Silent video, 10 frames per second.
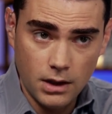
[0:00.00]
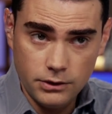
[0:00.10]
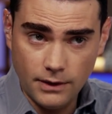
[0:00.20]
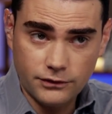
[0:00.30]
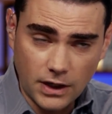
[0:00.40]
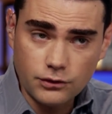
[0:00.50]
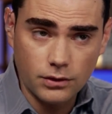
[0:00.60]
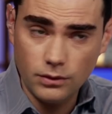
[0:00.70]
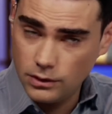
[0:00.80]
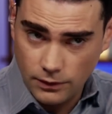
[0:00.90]
You have
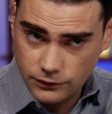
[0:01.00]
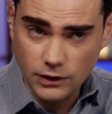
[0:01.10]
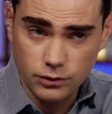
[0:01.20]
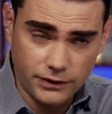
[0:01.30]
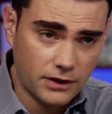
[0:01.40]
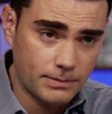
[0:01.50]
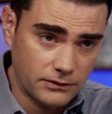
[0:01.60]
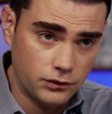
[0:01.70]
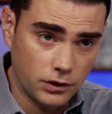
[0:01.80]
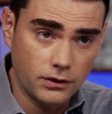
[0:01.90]
sexual you have sexual text
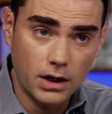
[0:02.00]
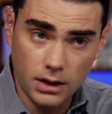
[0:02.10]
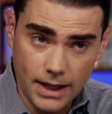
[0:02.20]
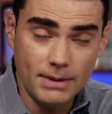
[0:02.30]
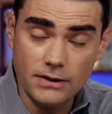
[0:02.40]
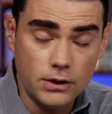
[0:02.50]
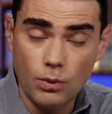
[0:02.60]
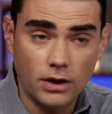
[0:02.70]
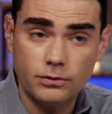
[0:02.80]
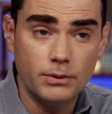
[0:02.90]
messages claiming that you
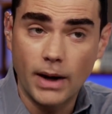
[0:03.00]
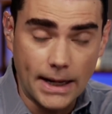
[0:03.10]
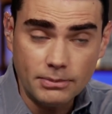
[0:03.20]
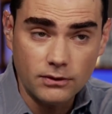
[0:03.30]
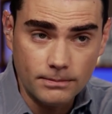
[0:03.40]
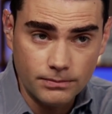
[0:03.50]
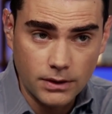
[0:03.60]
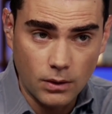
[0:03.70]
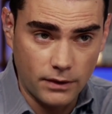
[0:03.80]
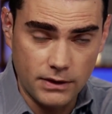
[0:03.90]
want to be raped
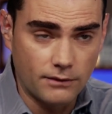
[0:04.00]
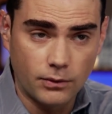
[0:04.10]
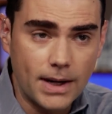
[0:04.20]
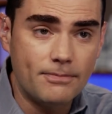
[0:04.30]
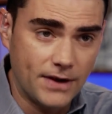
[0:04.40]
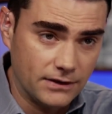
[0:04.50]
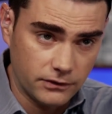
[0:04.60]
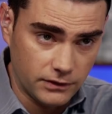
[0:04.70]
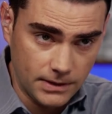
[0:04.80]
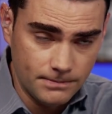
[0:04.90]
or that you have a rape
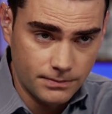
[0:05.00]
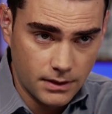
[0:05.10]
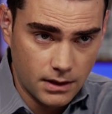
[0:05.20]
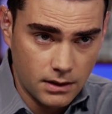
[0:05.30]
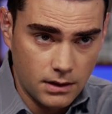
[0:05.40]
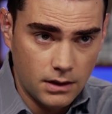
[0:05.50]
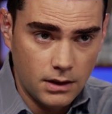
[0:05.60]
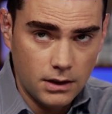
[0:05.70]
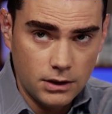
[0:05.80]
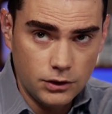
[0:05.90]
fantasy
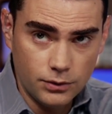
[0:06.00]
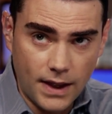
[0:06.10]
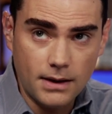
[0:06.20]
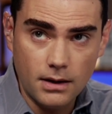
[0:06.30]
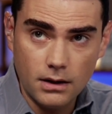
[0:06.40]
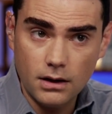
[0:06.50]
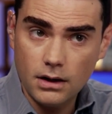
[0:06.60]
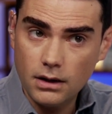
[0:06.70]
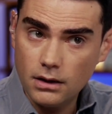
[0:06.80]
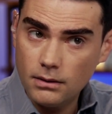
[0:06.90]
you then
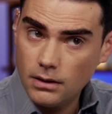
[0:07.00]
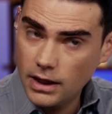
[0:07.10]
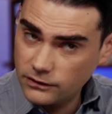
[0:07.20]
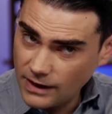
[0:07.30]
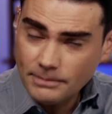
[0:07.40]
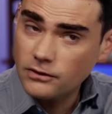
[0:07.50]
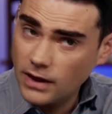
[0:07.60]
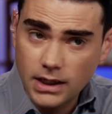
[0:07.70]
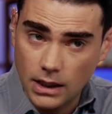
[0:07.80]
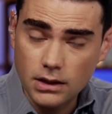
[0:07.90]
accept a
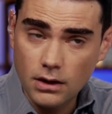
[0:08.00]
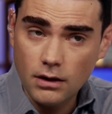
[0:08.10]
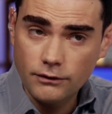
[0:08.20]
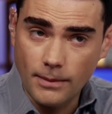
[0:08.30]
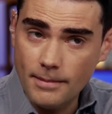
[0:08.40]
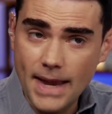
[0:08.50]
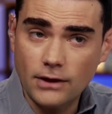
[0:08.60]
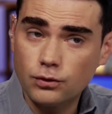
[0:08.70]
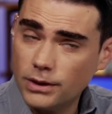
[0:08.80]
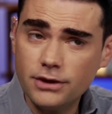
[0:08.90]
ticket from a
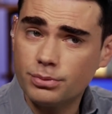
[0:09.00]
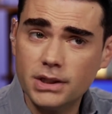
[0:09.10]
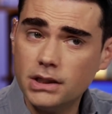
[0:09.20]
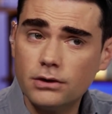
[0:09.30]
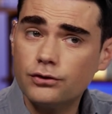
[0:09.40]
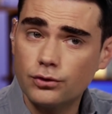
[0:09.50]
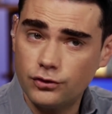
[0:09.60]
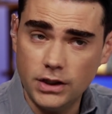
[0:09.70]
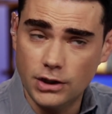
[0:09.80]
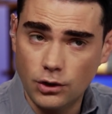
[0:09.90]
man 23 years your
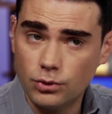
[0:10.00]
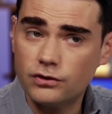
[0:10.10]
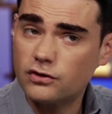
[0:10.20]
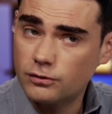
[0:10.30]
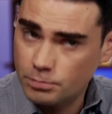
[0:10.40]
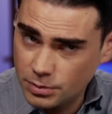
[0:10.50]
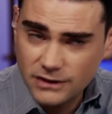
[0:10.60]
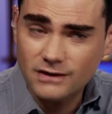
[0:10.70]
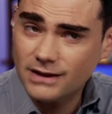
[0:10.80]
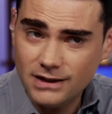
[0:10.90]
senior who's
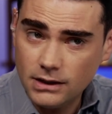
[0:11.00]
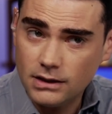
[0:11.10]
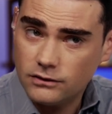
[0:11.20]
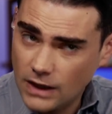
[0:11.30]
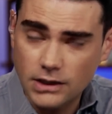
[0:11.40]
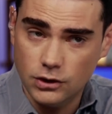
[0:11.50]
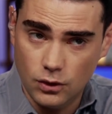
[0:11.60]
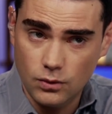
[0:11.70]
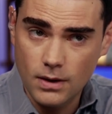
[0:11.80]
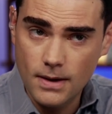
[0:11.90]
explicitly sent
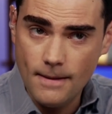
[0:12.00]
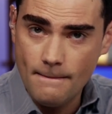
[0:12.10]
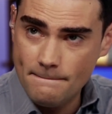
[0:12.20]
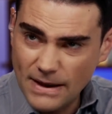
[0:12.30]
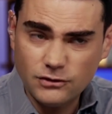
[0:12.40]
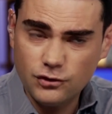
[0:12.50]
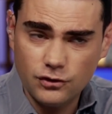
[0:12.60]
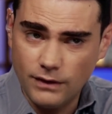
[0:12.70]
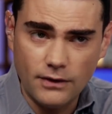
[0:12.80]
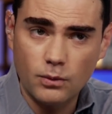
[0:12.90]
you
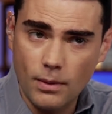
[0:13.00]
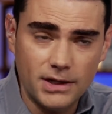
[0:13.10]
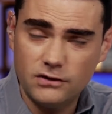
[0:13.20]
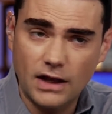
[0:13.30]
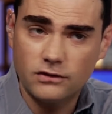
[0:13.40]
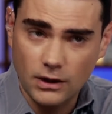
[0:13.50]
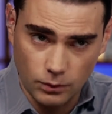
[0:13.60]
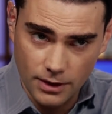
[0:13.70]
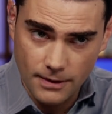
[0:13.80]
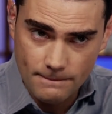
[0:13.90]
messages of other women he's had sex
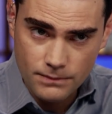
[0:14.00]
with